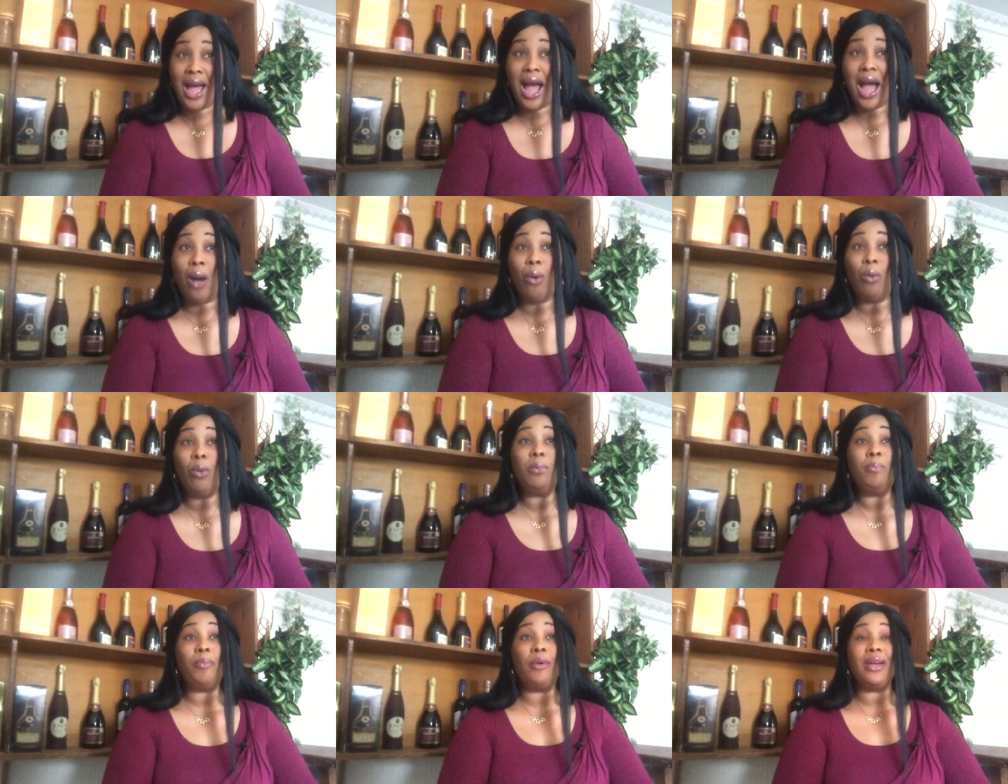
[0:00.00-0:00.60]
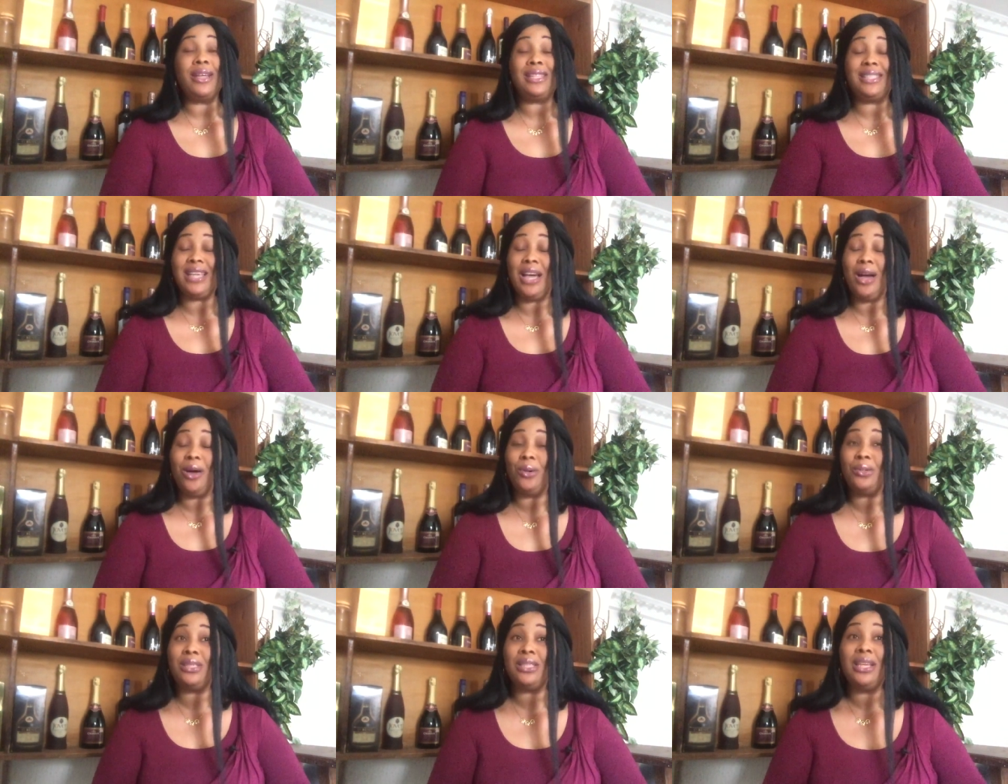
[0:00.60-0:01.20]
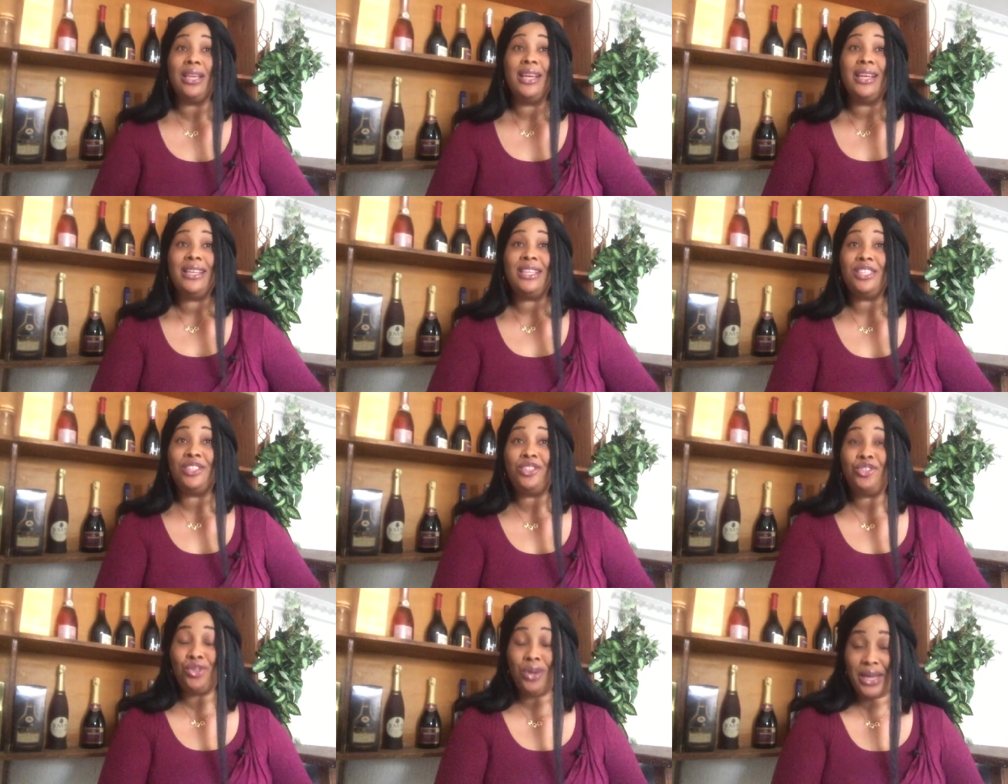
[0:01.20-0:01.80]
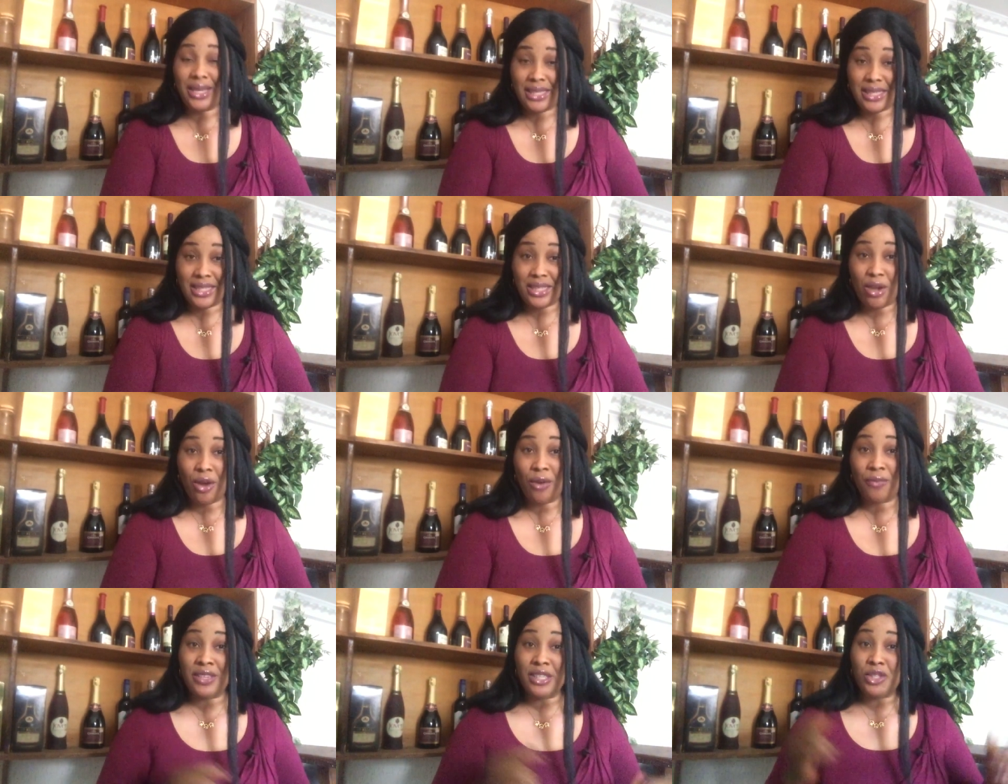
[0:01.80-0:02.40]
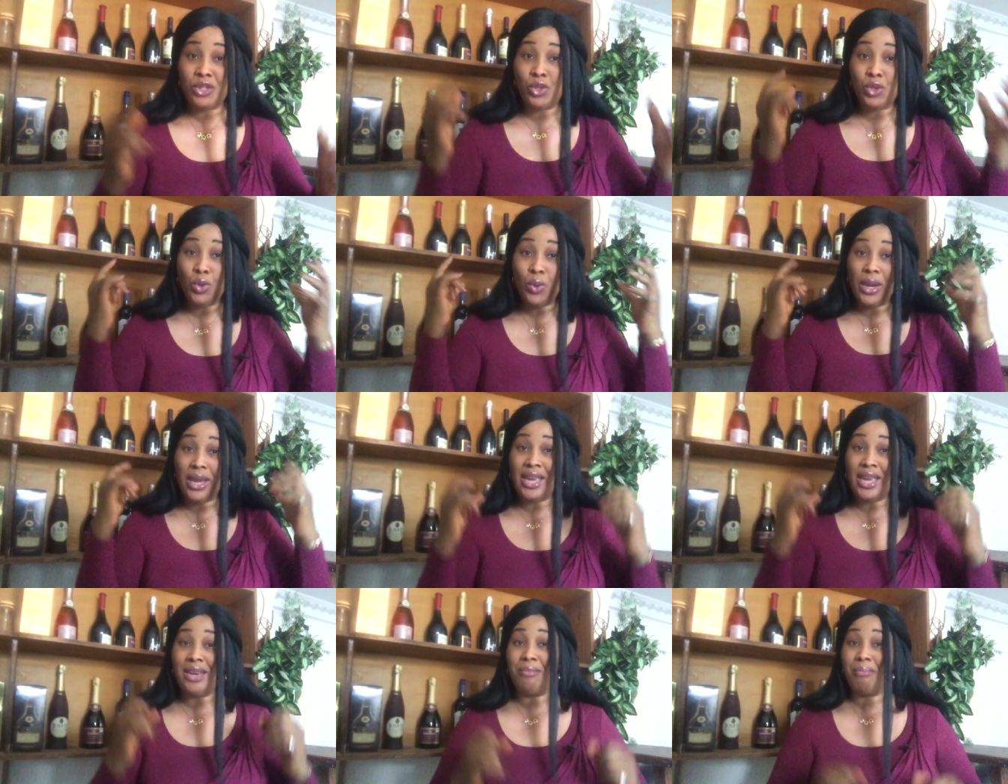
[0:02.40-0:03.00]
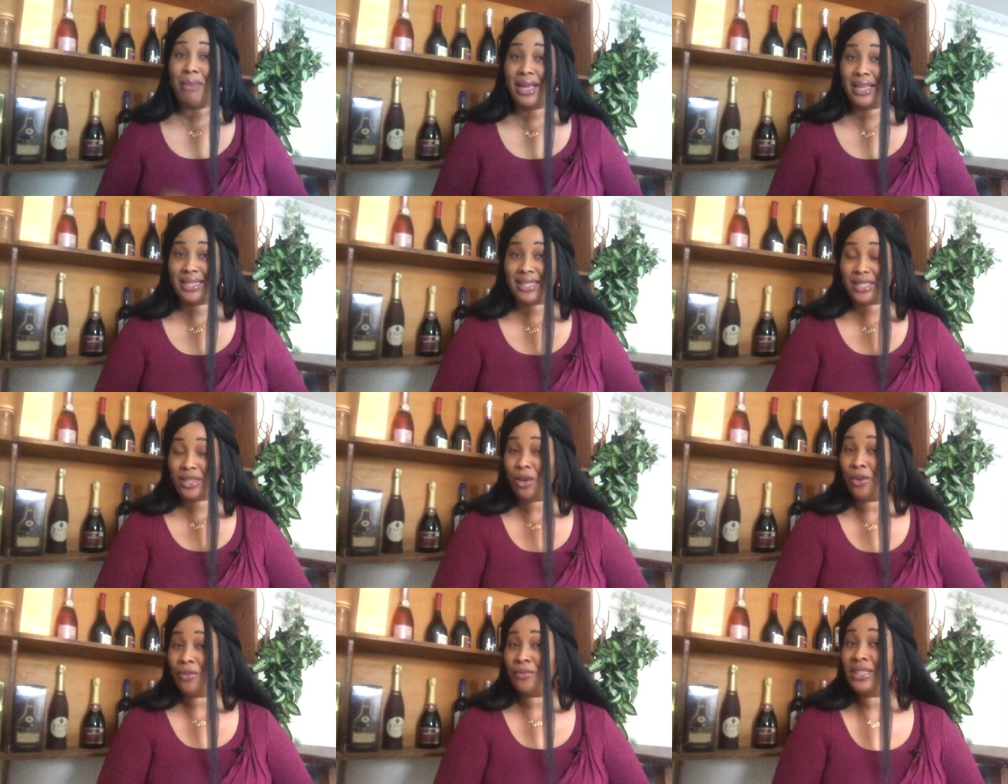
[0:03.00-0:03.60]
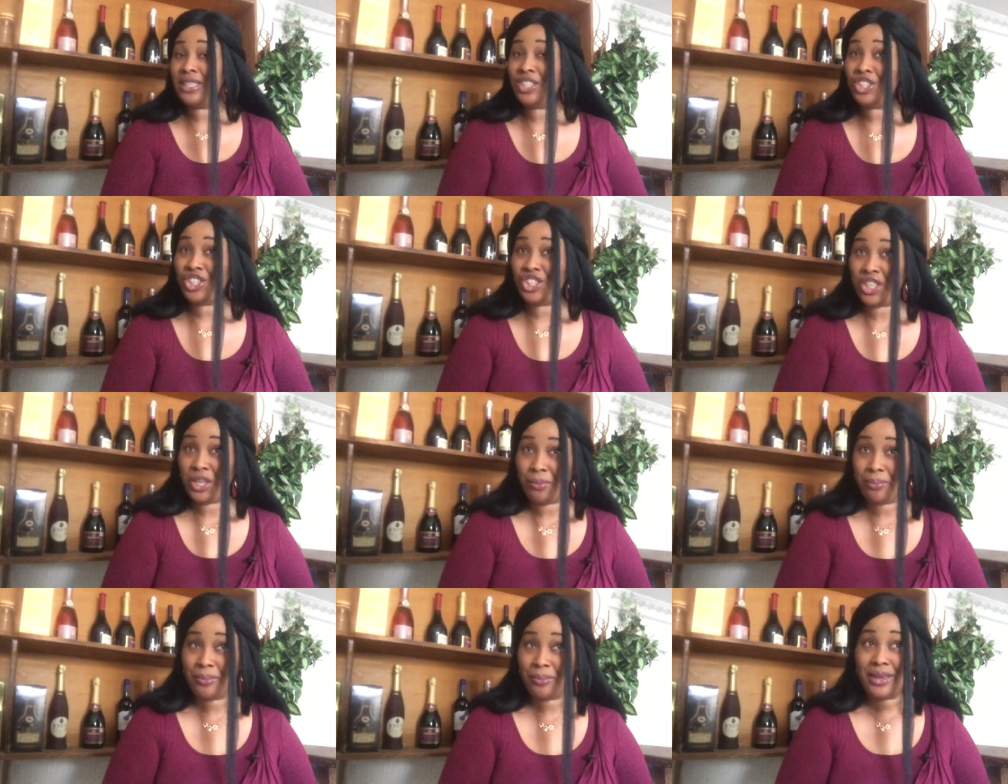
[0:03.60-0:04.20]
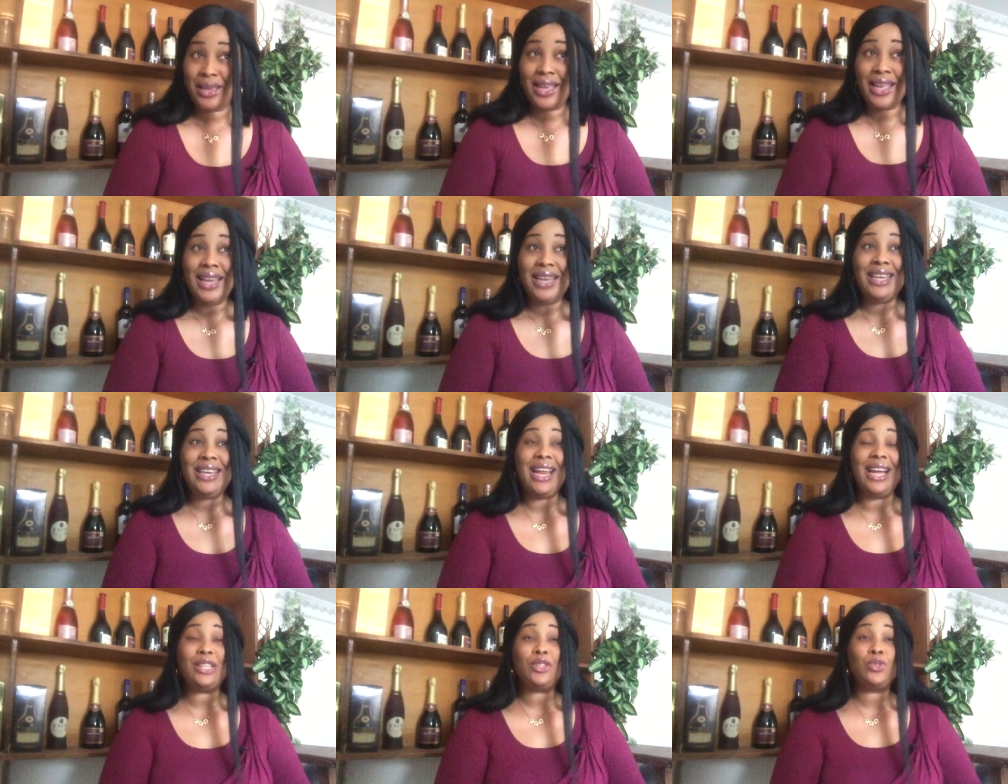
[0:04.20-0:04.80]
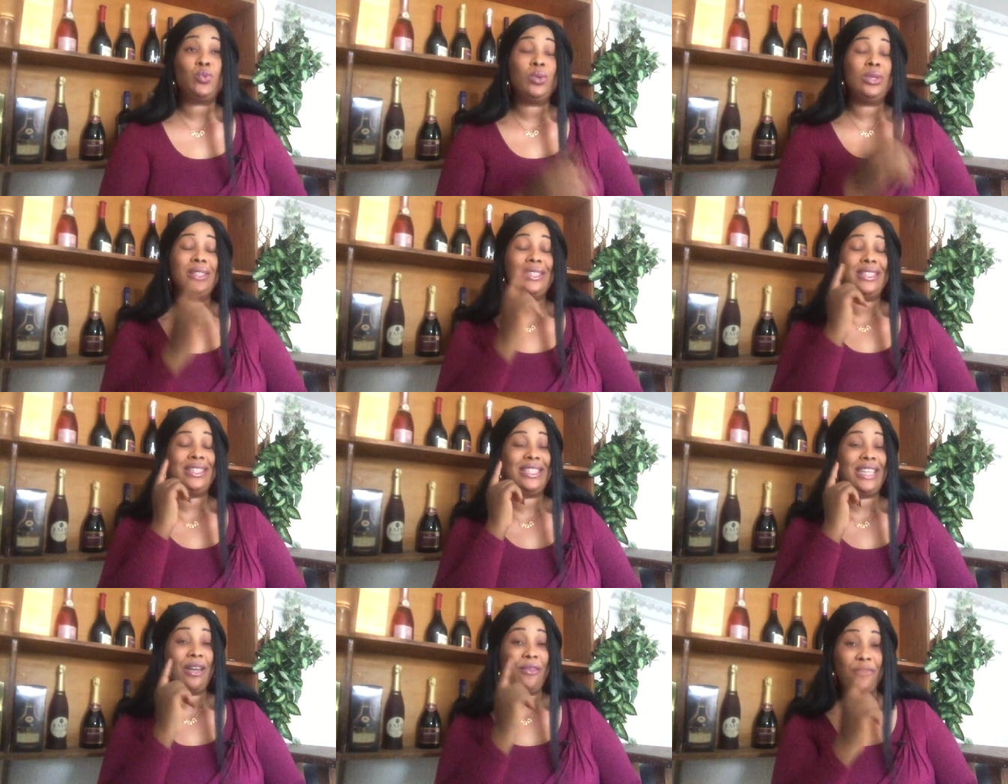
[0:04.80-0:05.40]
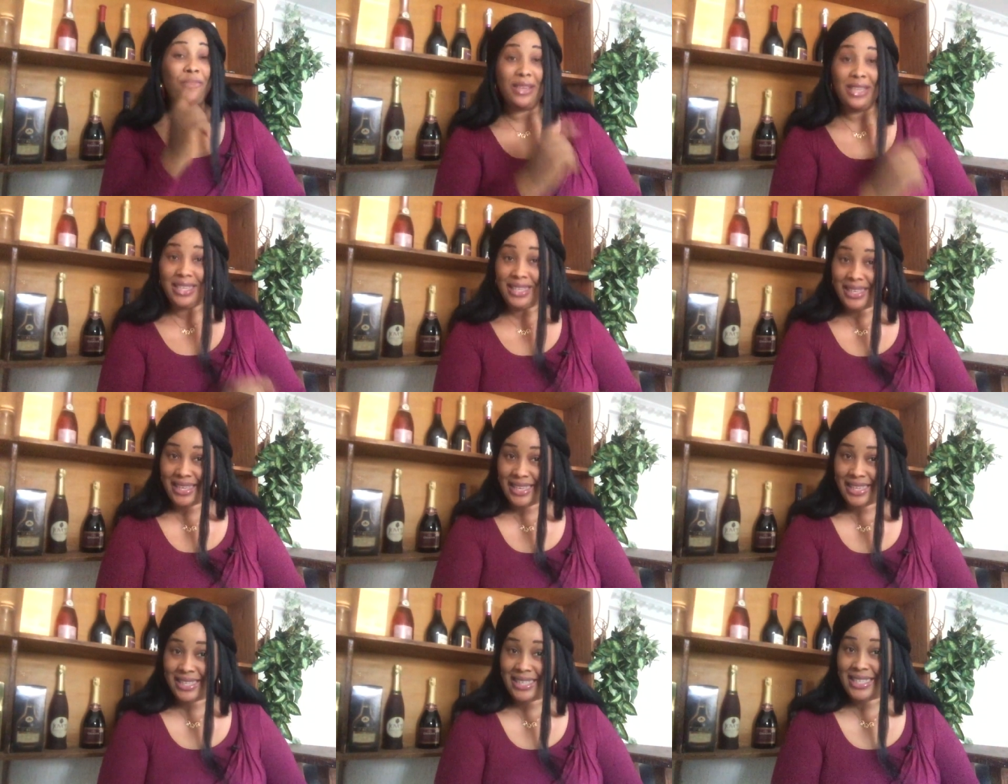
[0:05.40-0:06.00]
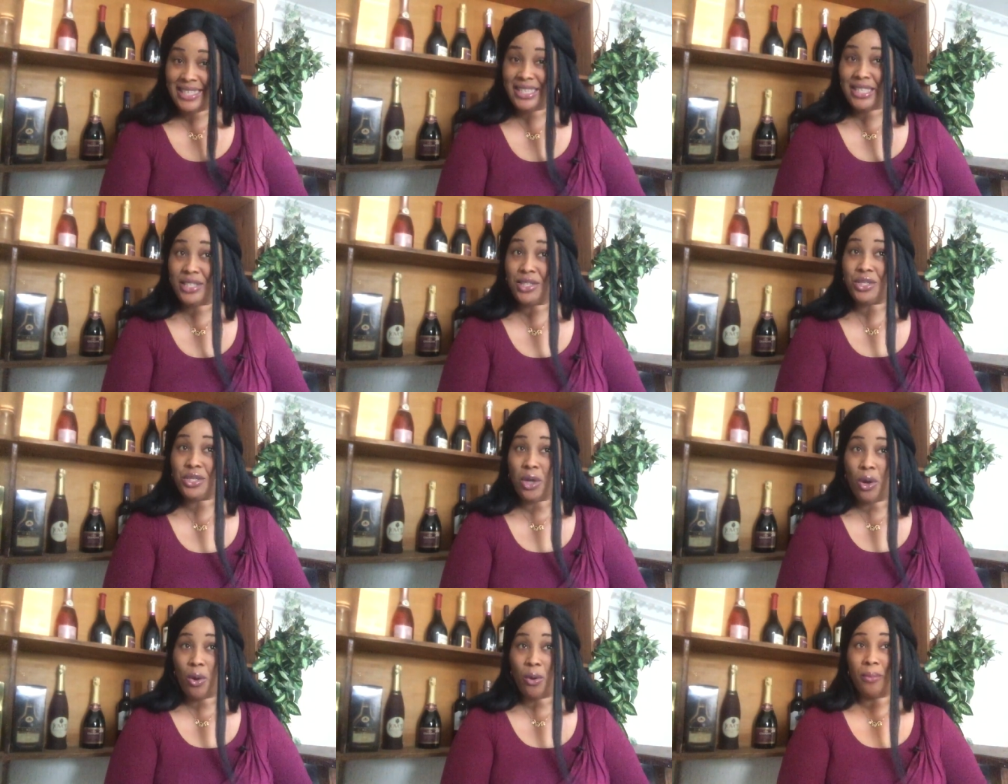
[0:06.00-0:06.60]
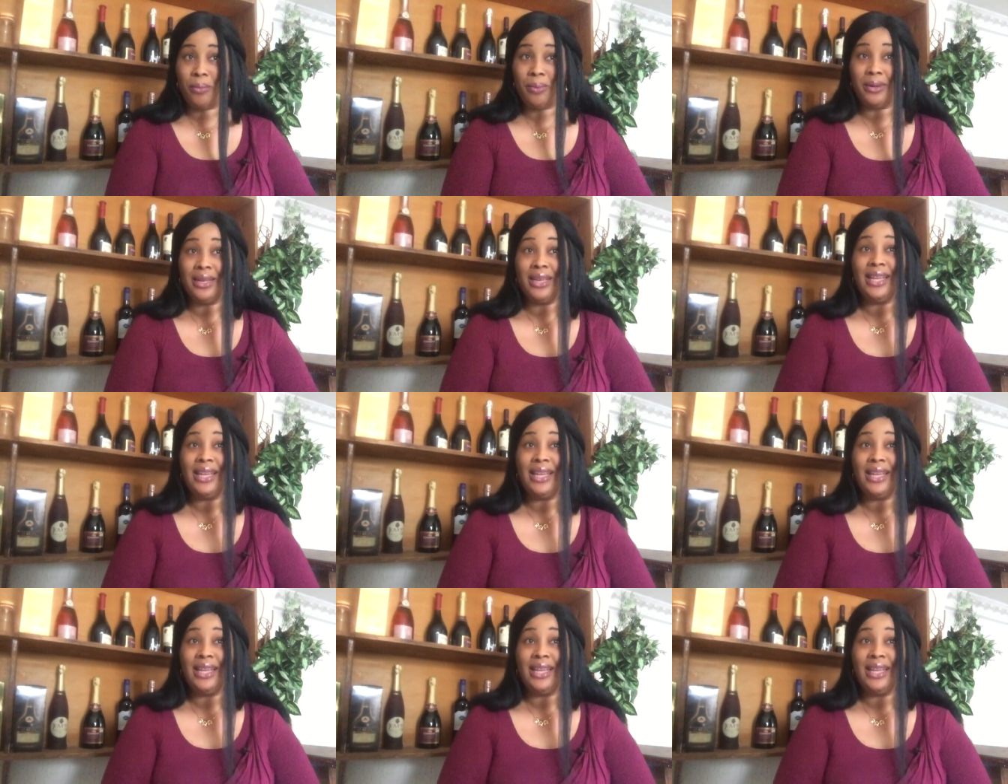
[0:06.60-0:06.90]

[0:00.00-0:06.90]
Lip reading: I will point out the traits of the two inmates of this ship that will definitely disturb